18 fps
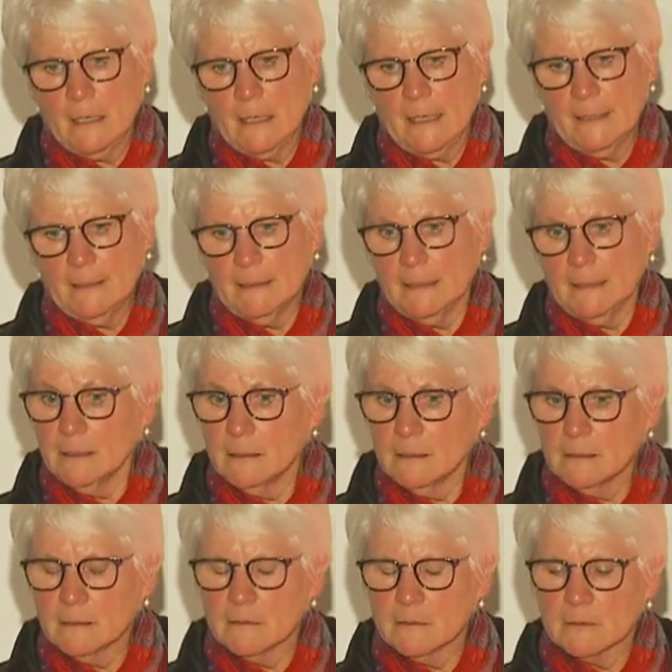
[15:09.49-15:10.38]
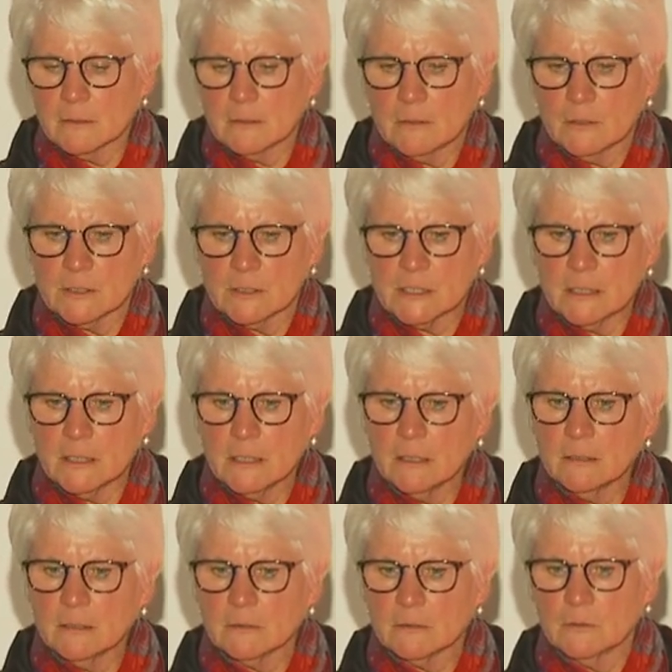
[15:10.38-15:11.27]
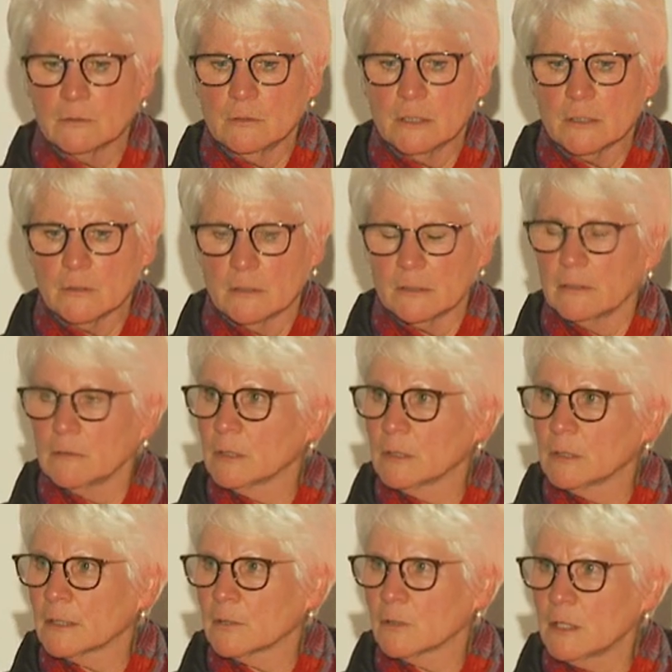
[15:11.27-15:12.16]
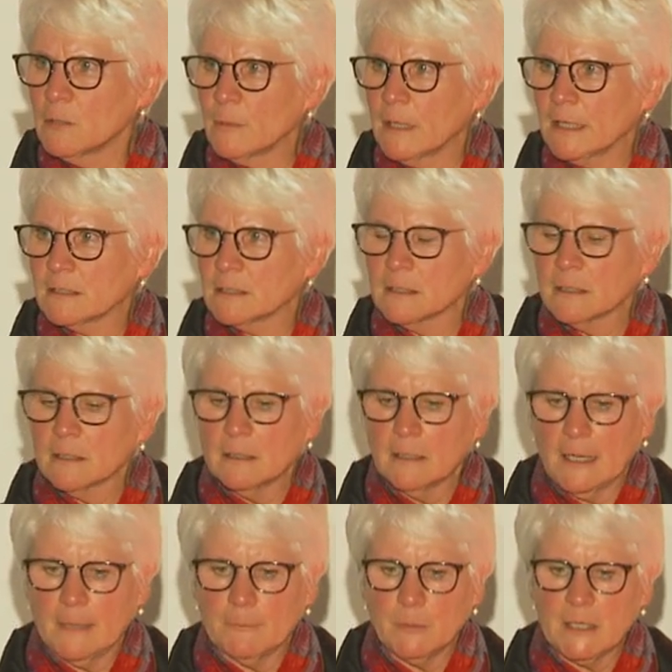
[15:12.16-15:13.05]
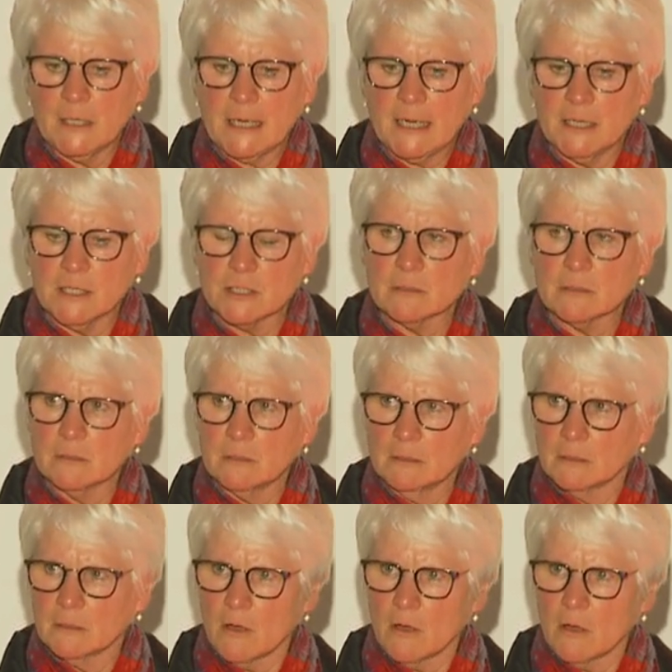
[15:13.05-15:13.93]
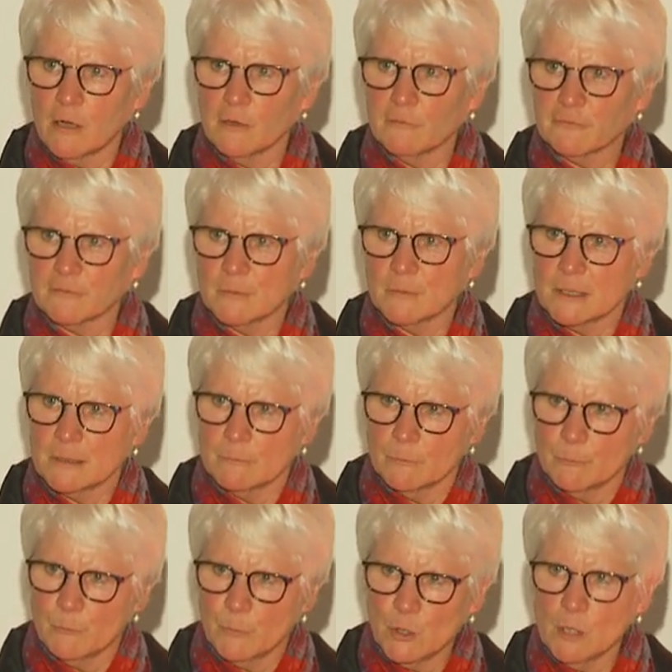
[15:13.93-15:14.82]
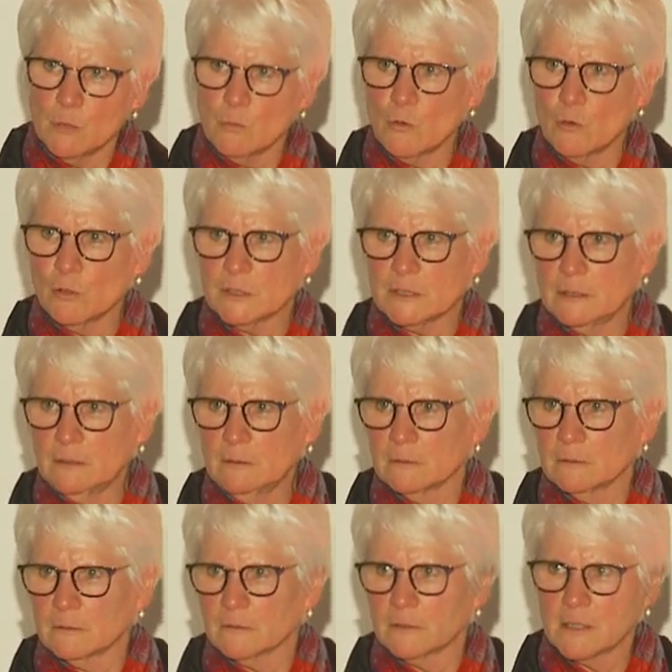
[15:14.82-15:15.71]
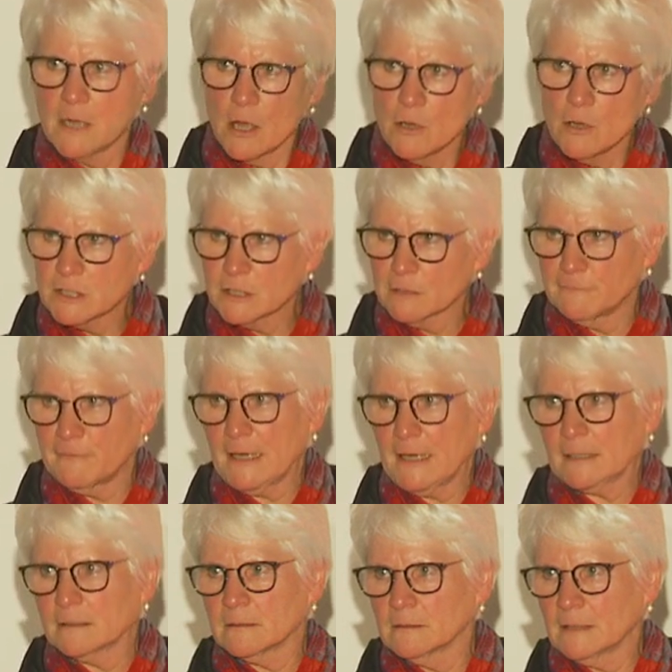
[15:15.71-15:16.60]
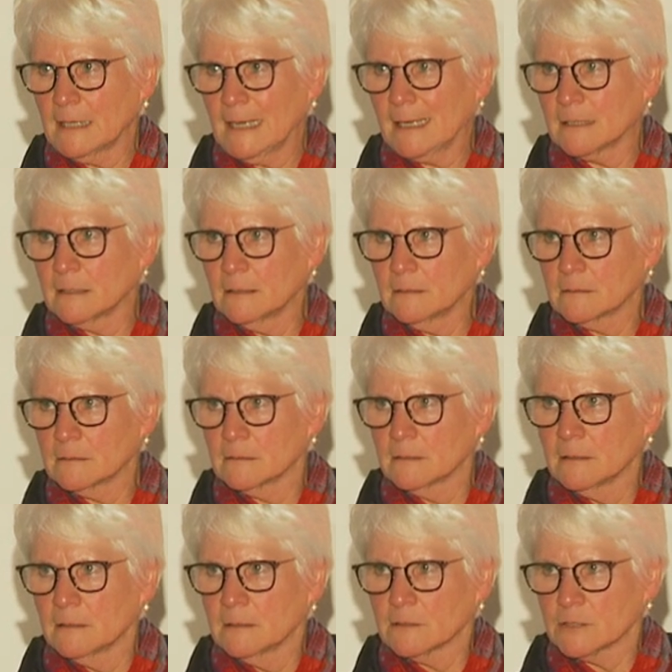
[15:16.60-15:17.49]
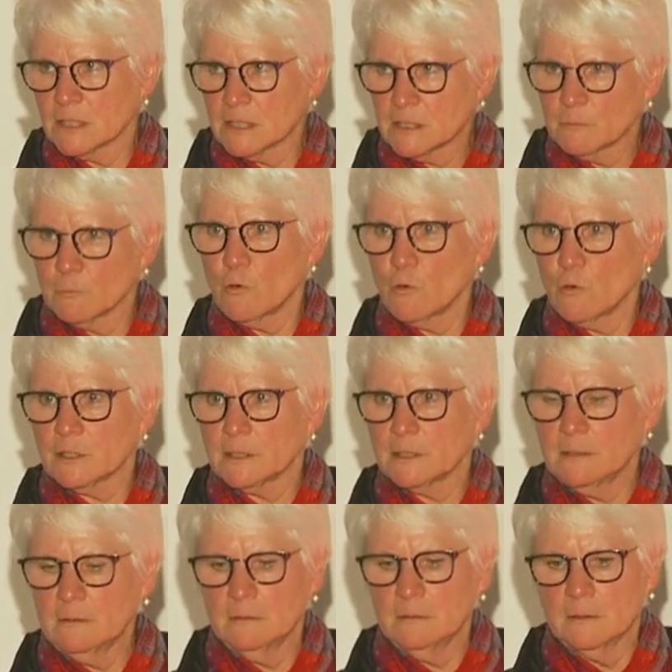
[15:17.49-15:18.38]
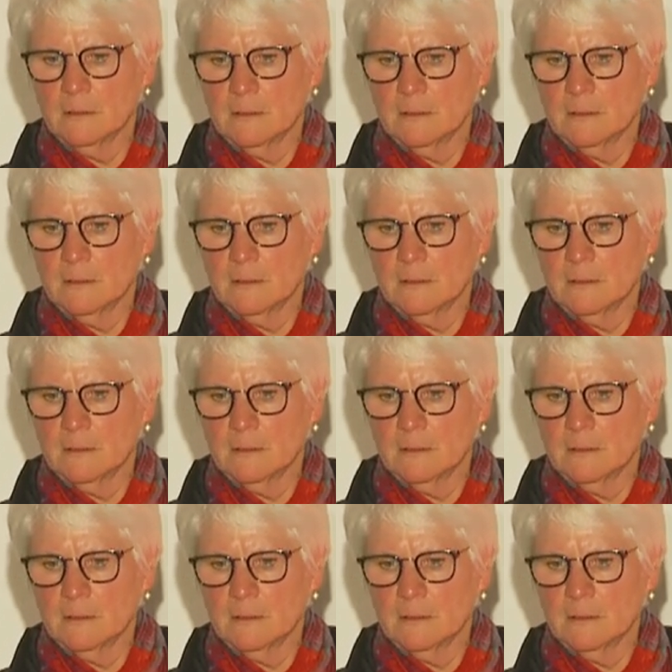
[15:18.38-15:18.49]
And then consider doing a re-wetting application of pure water, no surfactant added, just water,